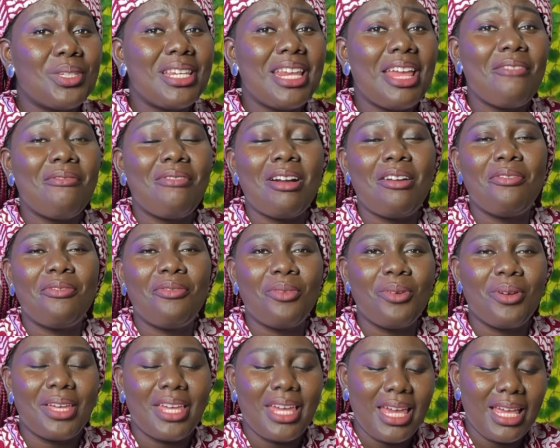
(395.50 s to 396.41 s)
never
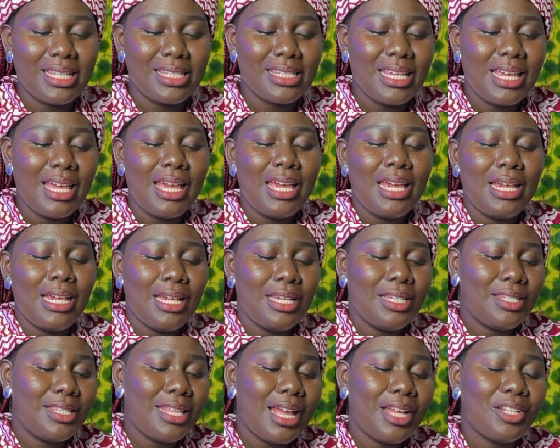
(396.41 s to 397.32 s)
forget
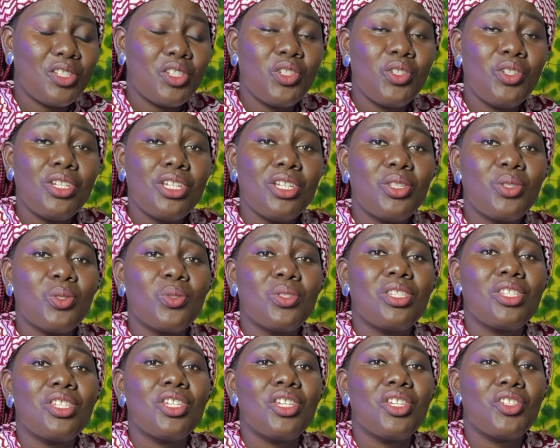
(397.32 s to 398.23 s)
is that you need
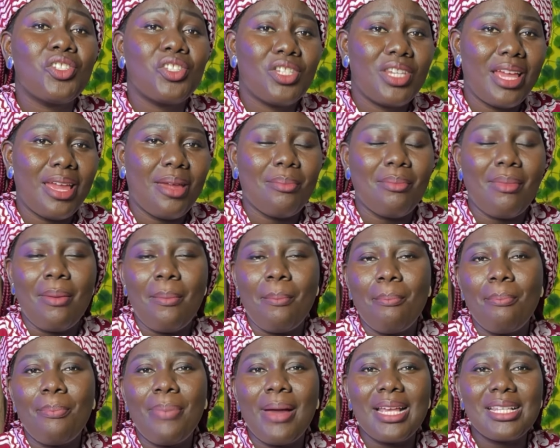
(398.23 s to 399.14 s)
to teach them
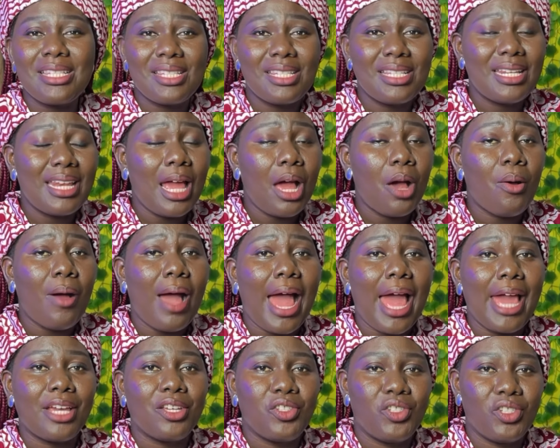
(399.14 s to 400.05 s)
personal
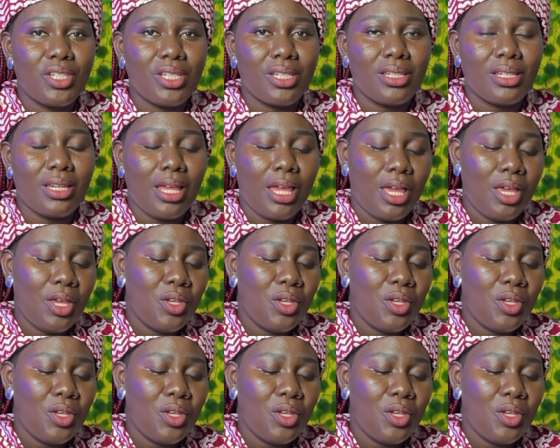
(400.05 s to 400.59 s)
hygiene.